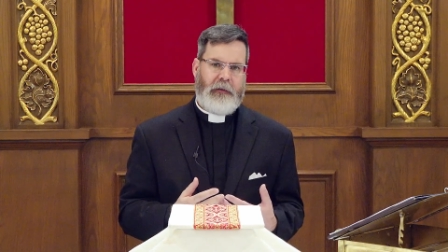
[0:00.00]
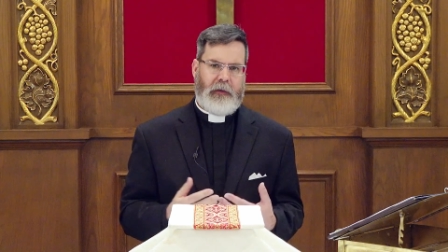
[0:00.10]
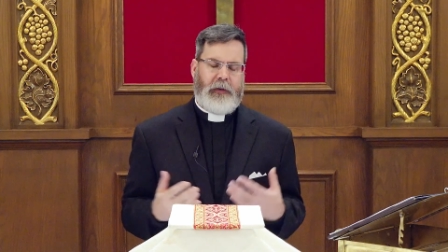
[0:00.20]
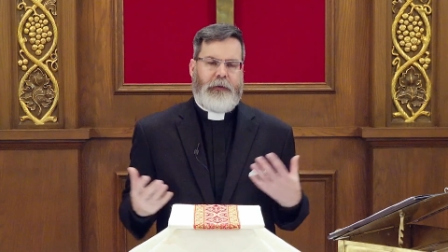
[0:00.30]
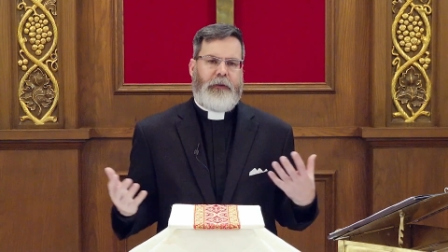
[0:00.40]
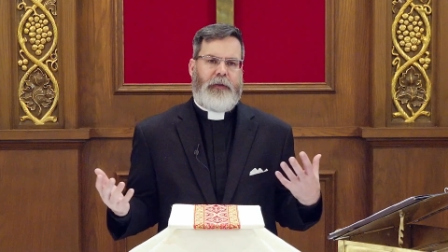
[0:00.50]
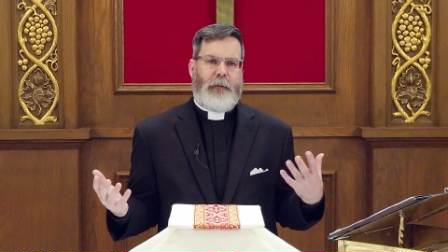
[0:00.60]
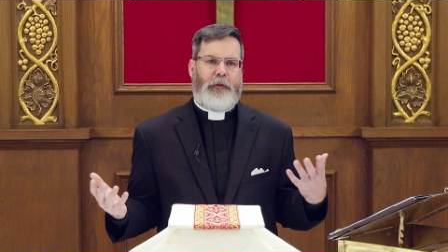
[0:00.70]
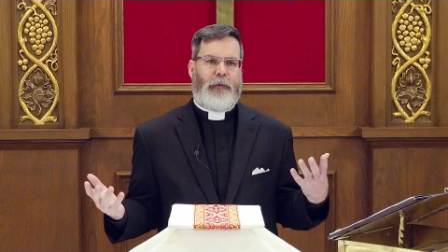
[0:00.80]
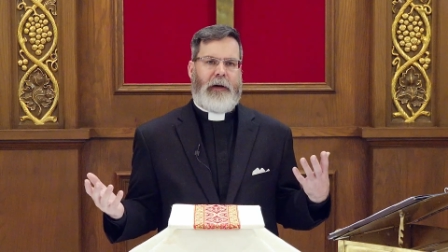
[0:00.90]
that this is the
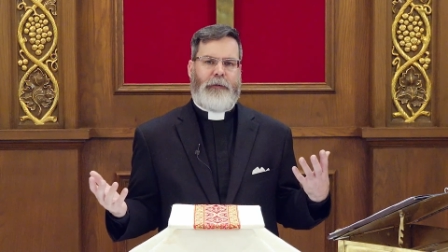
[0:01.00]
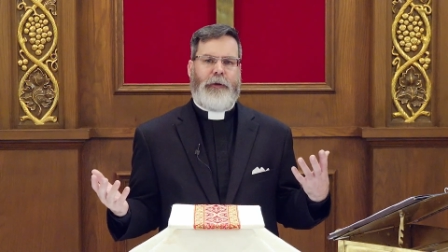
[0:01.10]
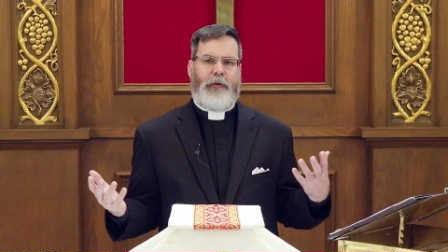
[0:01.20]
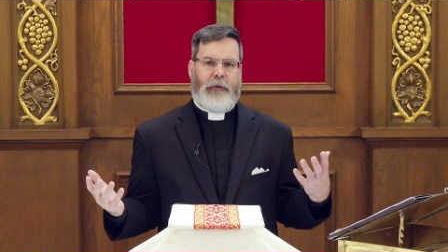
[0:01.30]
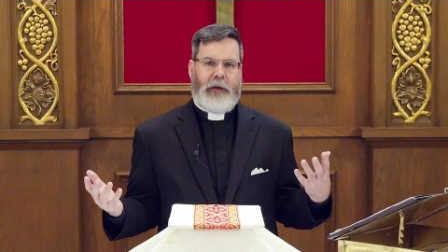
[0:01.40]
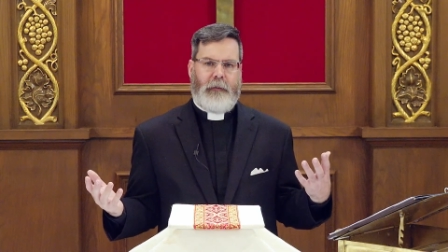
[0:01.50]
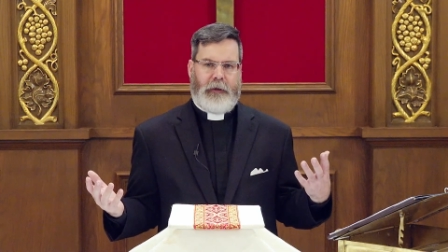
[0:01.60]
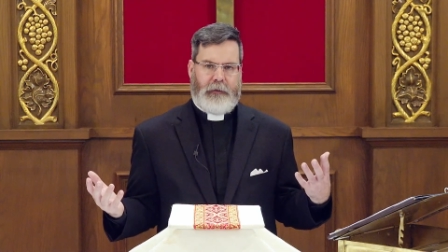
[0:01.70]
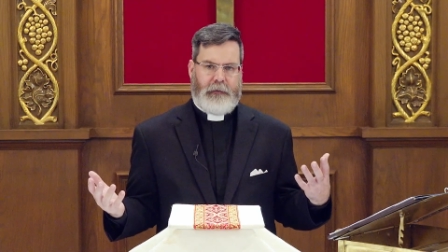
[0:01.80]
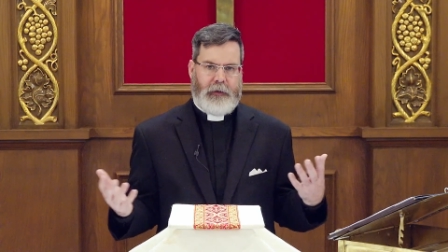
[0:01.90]
most reverent
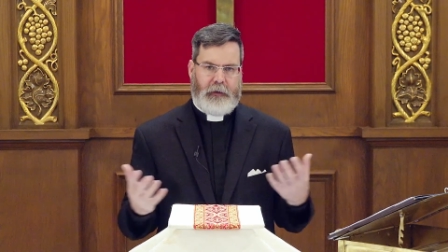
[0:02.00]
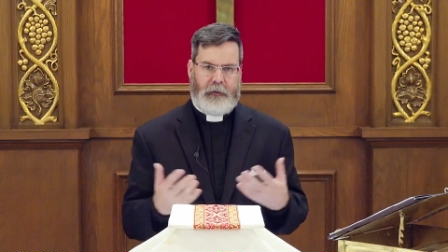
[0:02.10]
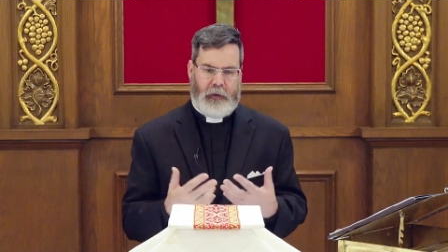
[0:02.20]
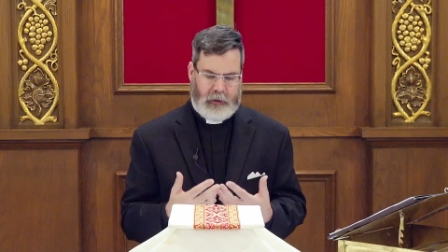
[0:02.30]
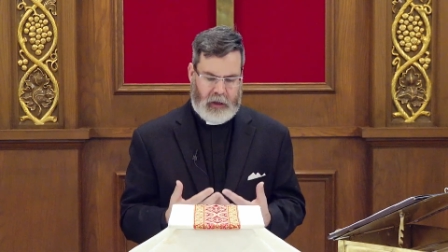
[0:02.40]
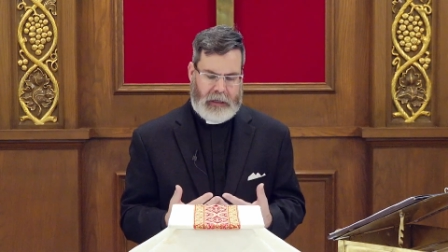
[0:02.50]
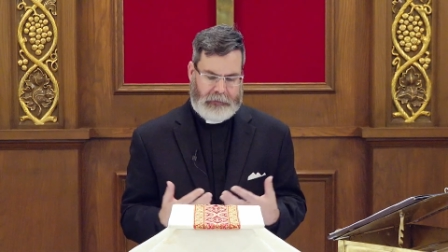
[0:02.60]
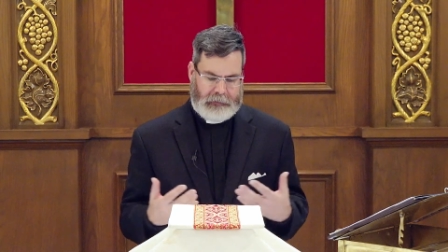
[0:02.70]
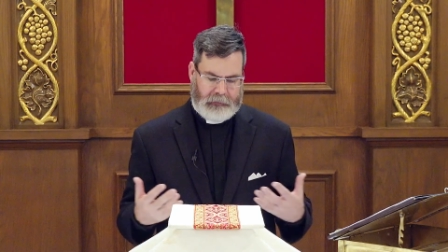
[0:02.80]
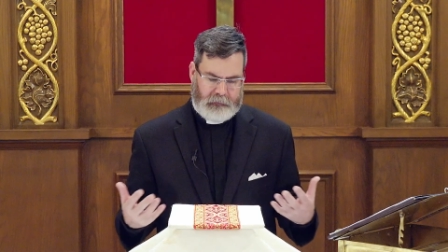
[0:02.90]
treatment of this, that
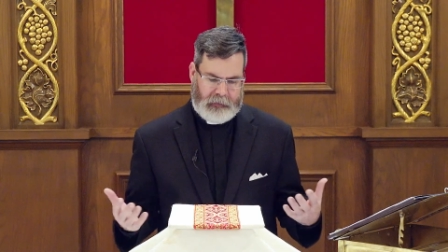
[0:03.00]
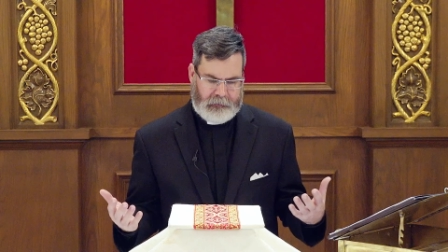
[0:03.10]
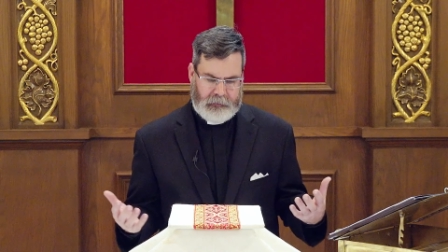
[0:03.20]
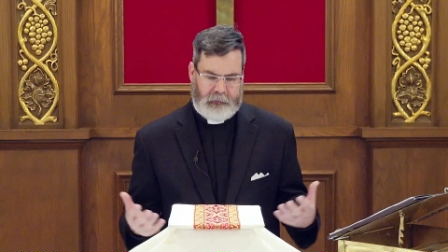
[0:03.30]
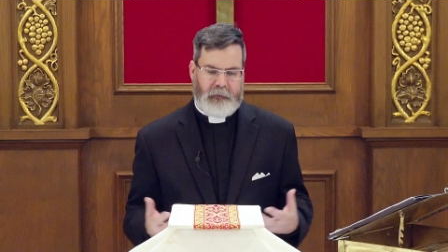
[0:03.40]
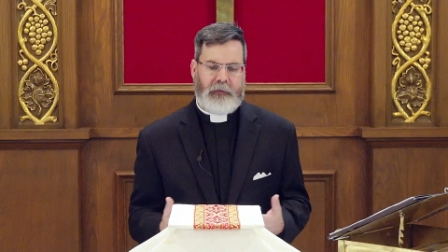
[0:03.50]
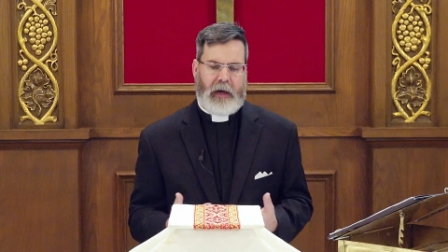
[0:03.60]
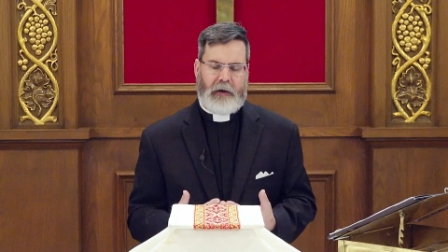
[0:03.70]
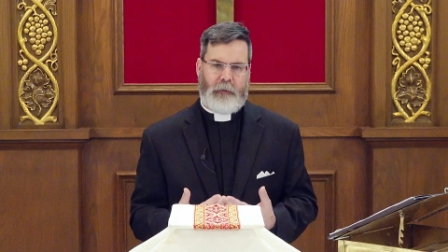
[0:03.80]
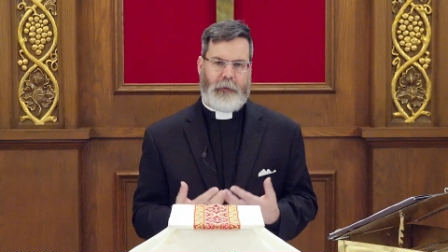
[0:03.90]
God intended the
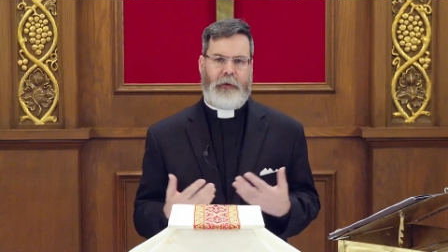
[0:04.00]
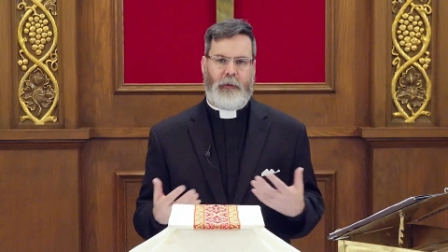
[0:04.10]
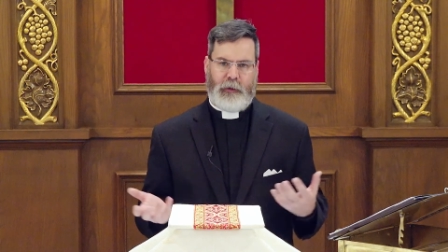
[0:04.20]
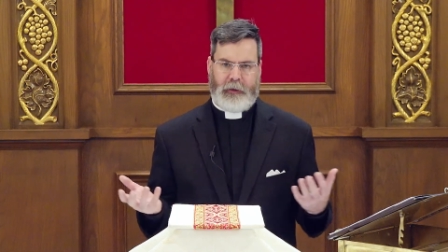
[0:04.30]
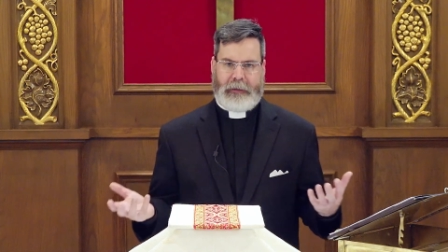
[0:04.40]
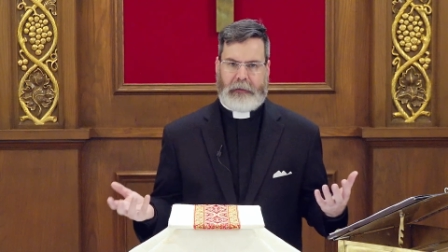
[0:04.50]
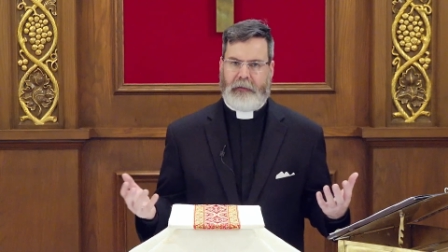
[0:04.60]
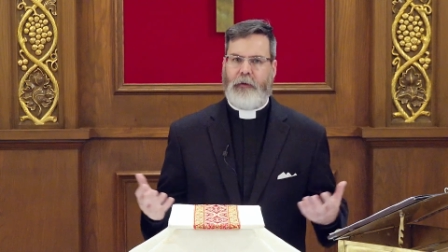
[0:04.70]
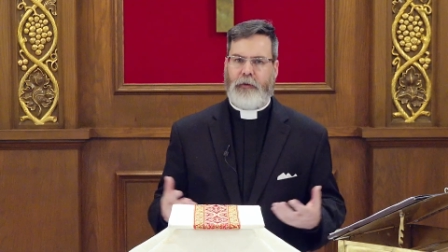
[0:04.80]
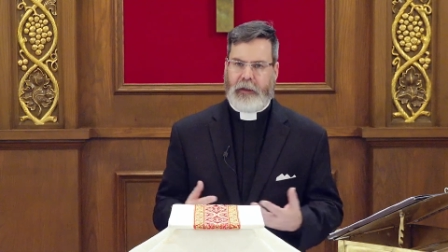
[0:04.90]
sacrament that we would
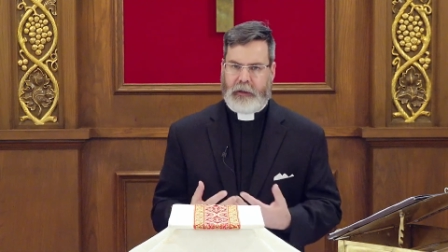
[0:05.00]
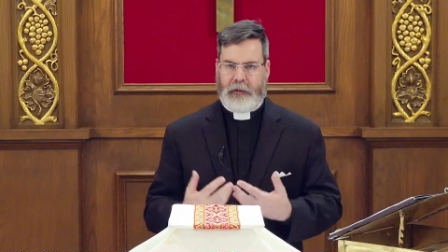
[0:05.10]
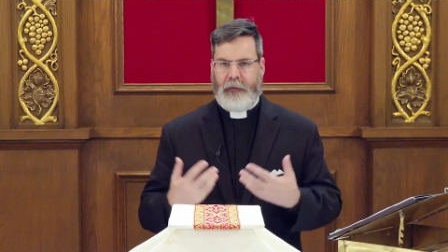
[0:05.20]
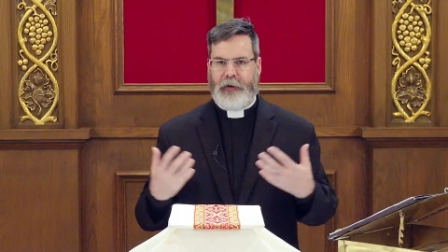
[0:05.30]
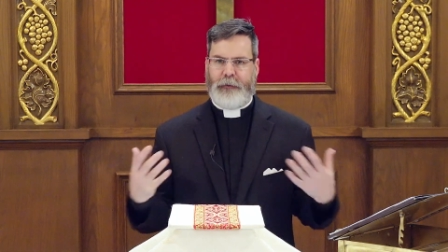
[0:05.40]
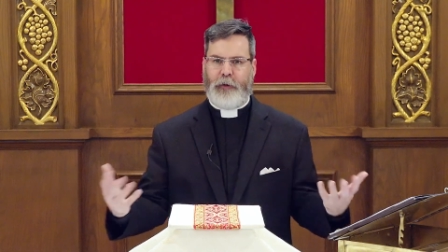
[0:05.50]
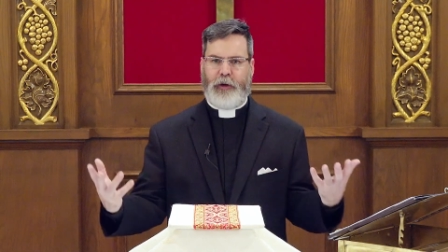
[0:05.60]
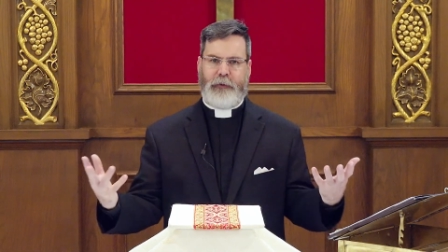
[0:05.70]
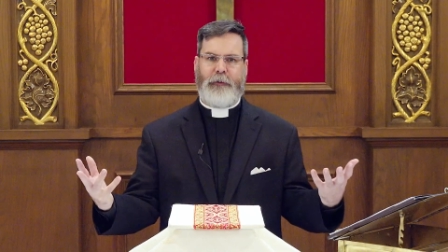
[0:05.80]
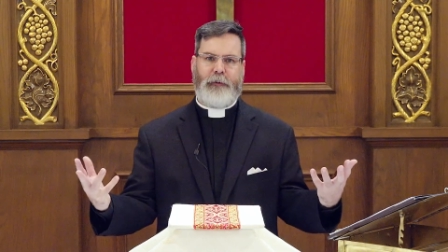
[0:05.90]
eat and drink it, and therefore
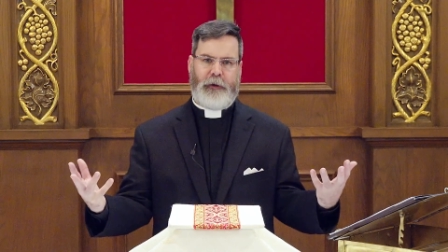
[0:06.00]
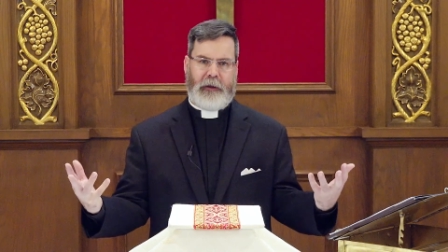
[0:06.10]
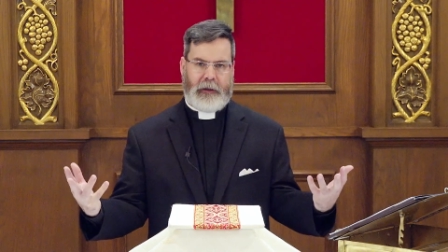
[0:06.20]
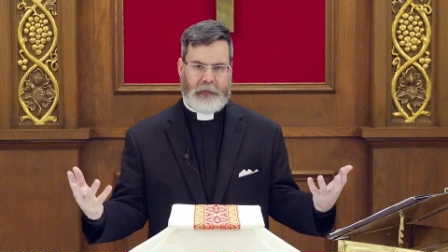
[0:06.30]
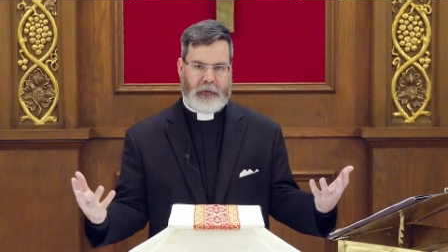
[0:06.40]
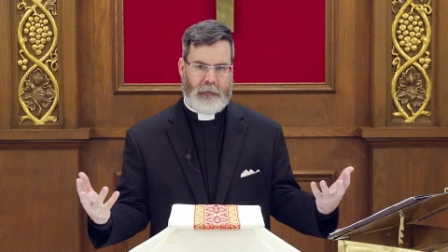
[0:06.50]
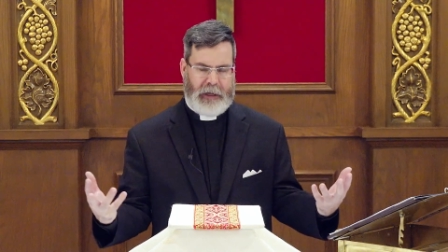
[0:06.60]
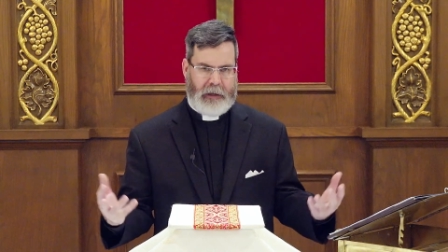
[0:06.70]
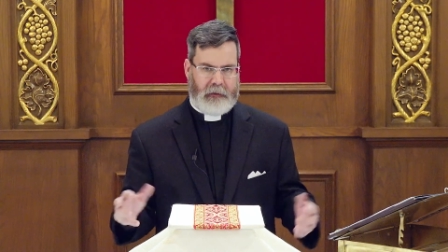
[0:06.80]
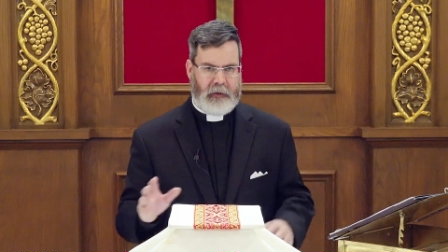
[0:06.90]
you're fulfilling his
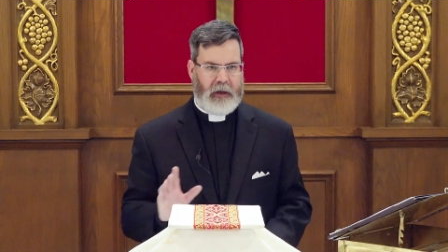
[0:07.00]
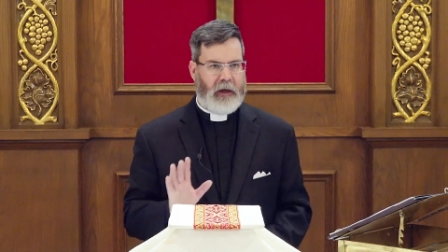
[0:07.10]
command,